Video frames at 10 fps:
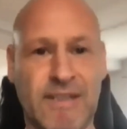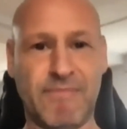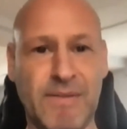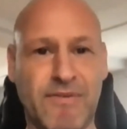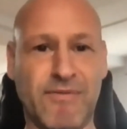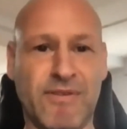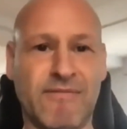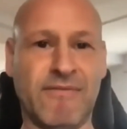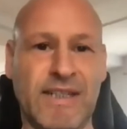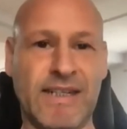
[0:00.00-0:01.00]
People weren't
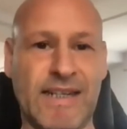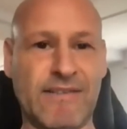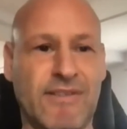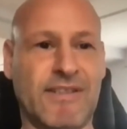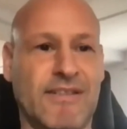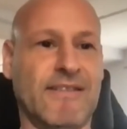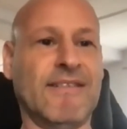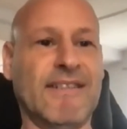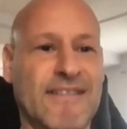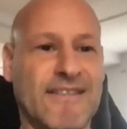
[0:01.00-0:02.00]
really allowed to
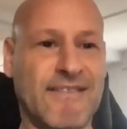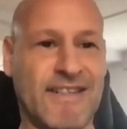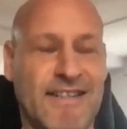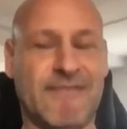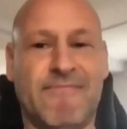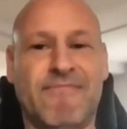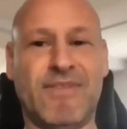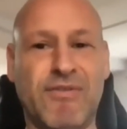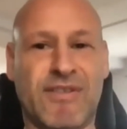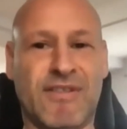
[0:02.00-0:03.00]

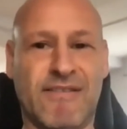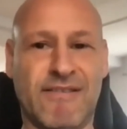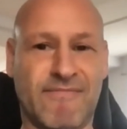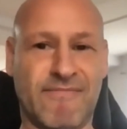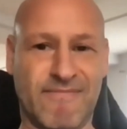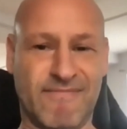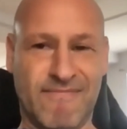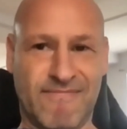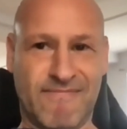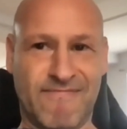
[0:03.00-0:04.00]
use the
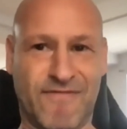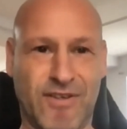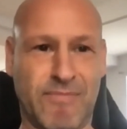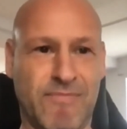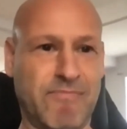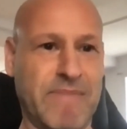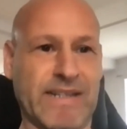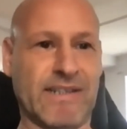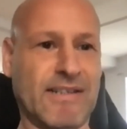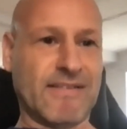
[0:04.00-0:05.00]
verb
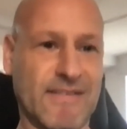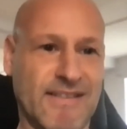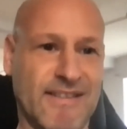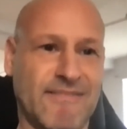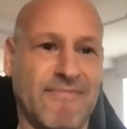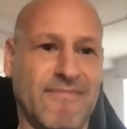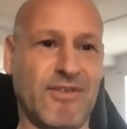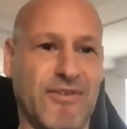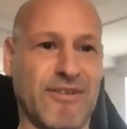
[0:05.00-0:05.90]
mint or